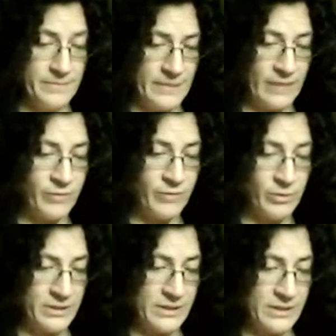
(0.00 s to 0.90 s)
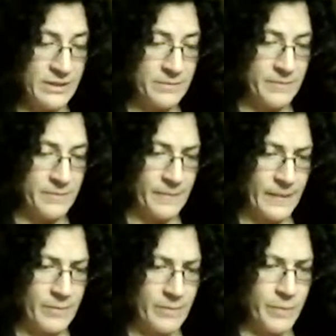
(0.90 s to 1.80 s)
I faltered.
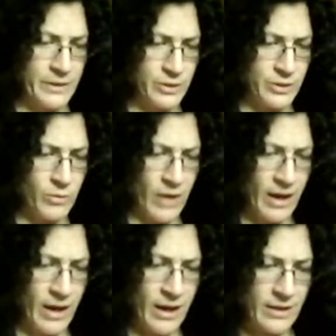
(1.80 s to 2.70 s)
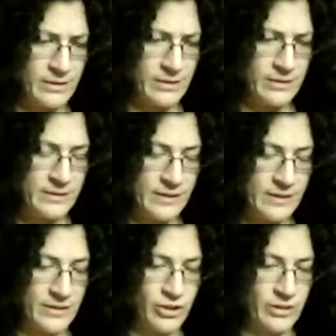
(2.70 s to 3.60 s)
"But you are," said
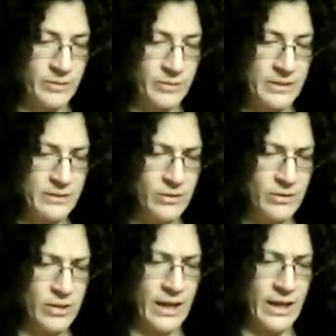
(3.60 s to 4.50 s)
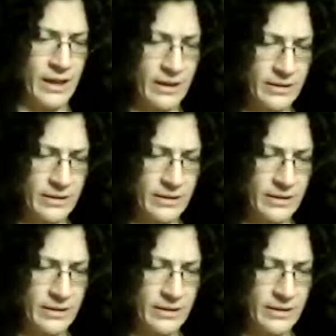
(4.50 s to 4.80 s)
the gentleman. "Look here."